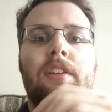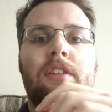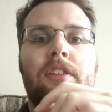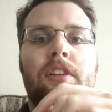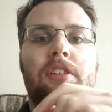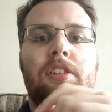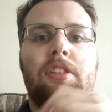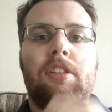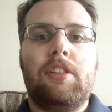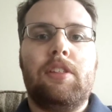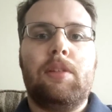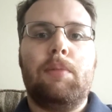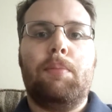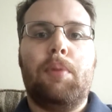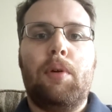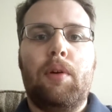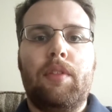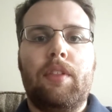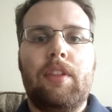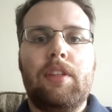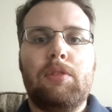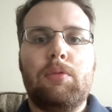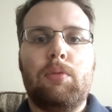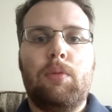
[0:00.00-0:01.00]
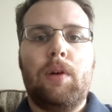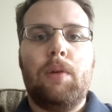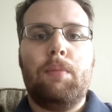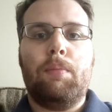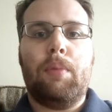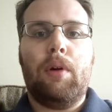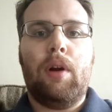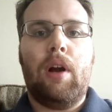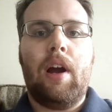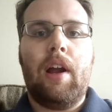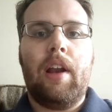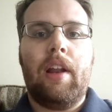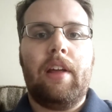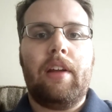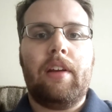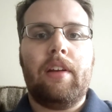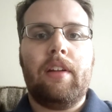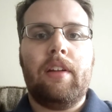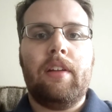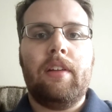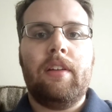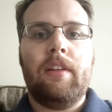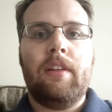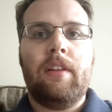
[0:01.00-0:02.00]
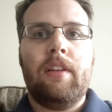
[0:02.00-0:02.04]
just to support this one product.